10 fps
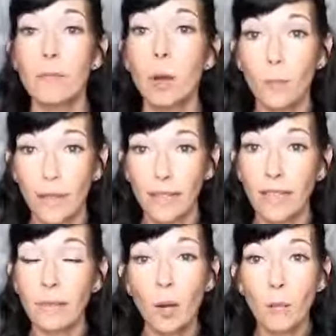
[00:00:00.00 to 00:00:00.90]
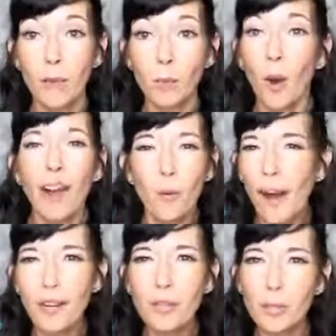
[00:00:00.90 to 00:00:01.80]
moment, get in the moment.
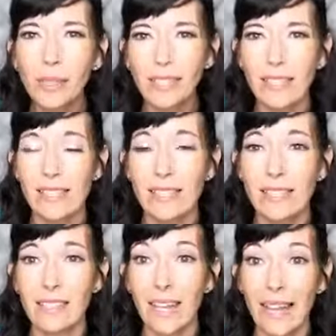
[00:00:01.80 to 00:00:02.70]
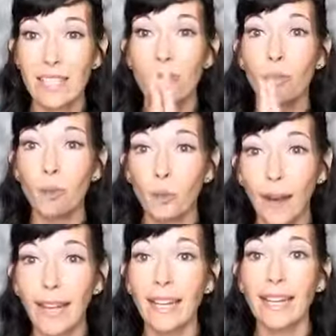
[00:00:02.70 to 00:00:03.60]
Why are you doing this? It's for
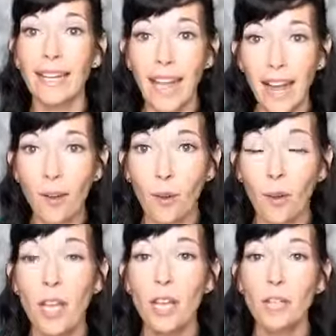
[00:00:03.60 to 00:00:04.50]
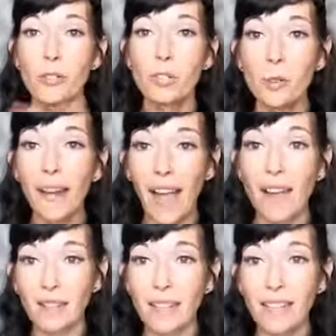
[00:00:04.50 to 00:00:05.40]
right now. You're doing
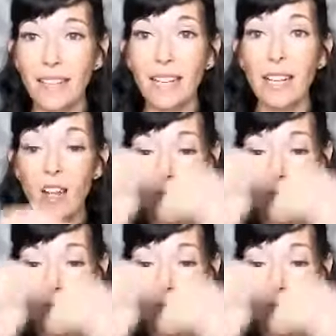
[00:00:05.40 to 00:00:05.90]
everything